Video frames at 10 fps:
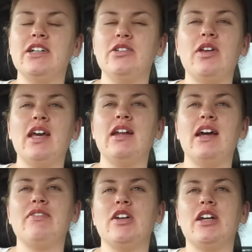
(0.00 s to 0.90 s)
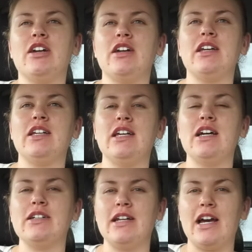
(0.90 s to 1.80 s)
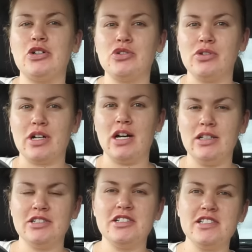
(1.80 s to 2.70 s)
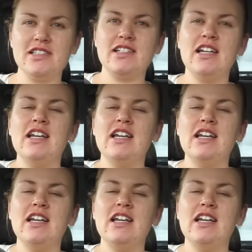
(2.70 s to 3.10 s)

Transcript: you can't have your hair any unnatural colors.